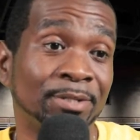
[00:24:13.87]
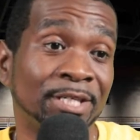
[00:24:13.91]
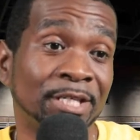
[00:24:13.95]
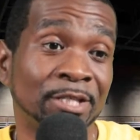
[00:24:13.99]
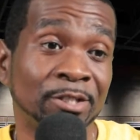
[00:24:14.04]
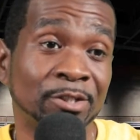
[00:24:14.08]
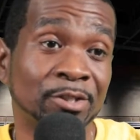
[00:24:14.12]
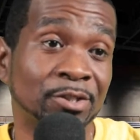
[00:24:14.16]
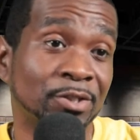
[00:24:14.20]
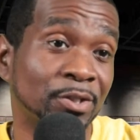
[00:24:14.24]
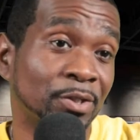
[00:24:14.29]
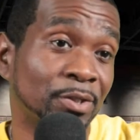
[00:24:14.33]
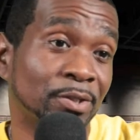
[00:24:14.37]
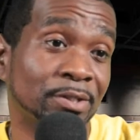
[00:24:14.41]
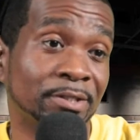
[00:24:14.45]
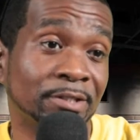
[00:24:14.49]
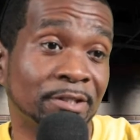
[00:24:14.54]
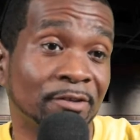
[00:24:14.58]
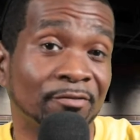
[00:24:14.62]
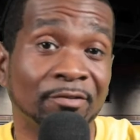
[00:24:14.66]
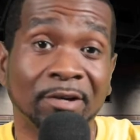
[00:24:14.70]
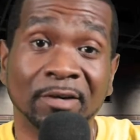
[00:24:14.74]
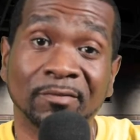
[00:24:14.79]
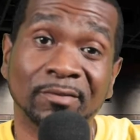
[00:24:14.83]
being
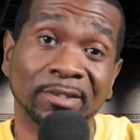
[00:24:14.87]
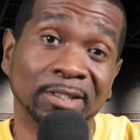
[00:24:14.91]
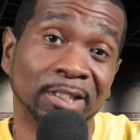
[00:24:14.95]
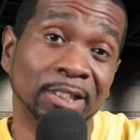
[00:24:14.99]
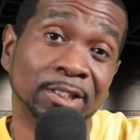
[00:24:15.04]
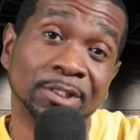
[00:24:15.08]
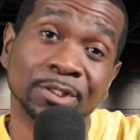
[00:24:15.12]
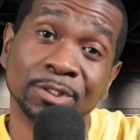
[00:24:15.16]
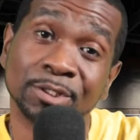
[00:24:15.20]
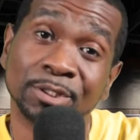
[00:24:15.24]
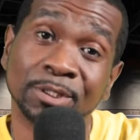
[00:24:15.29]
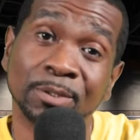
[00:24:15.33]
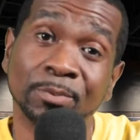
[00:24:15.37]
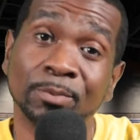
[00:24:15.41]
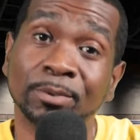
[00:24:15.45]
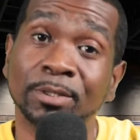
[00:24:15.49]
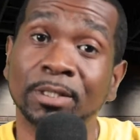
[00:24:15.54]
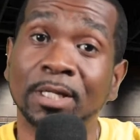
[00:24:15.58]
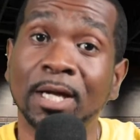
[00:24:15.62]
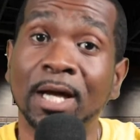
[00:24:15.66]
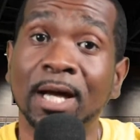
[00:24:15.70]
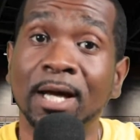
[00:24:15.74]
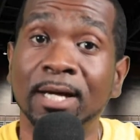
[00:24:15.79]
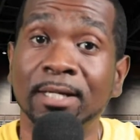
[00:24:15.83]
certain of our relationship
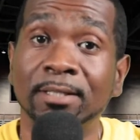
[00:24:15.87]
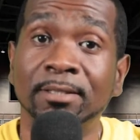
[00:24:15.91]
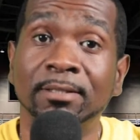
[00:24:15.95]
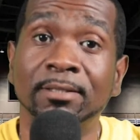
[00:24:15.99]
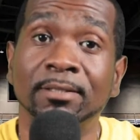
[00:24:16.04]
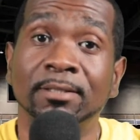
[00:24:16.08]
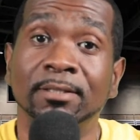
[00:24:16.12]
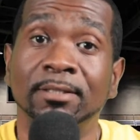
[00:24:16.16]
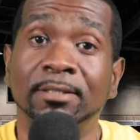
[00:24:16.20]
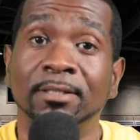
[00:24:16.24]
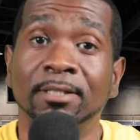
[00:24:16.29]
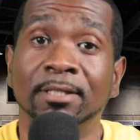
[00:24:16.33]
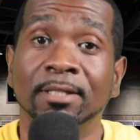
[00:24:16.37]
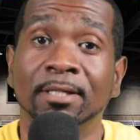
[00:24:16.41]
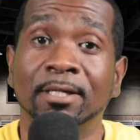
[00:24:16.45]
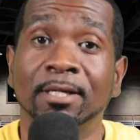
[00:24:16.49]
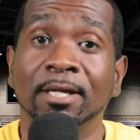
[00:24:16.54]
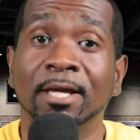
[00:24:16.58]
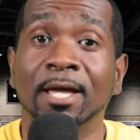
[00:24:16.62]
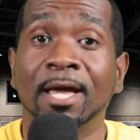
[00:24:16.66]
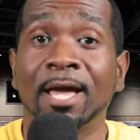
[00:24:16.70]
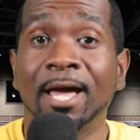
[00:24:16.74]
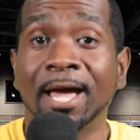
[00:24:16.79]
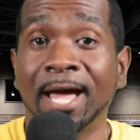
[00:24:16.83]
with God.
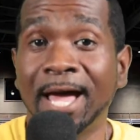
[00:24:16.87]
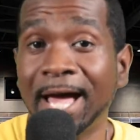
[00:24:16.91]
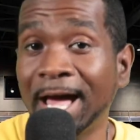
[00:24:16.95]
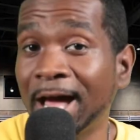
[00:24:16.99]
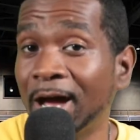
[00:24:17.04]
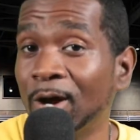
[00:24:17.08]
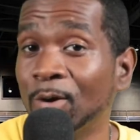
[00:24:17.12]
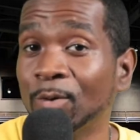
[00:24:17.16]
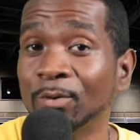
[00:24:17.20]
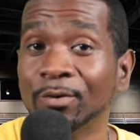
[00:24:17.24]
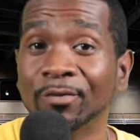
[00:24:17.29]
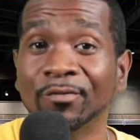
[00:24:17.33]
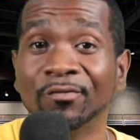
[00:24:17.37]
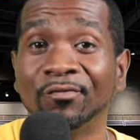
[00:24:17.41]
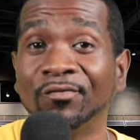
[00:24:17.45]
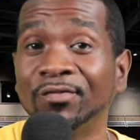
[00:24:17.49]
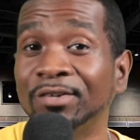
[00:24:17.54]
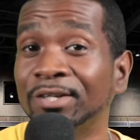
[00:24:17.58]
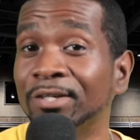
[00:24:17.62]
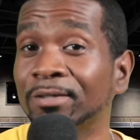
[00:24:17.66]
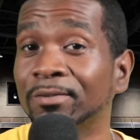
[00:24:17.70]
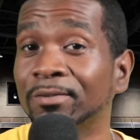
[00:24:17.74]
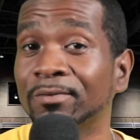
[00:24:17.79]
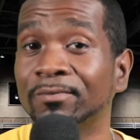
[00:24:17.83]
Our
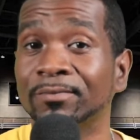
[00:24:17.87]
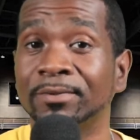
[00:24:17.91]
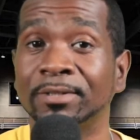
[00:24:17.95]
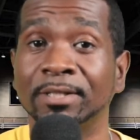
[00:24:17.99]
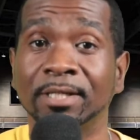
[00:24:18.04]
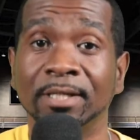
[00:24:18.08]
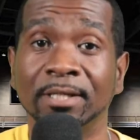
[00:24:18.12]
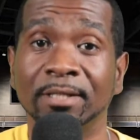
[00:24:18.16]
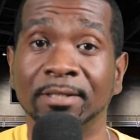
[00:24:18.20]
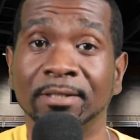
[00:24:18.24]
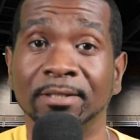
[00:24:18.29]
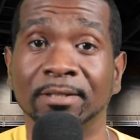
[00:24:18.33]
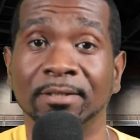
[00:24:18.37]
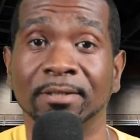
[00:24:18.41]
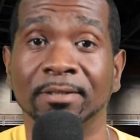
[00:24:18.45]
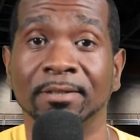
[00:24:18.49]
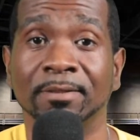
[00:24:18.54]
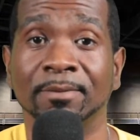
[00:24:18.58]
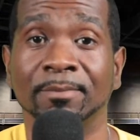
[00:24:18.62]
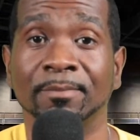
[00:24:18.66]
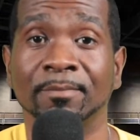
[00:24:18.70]
fear of death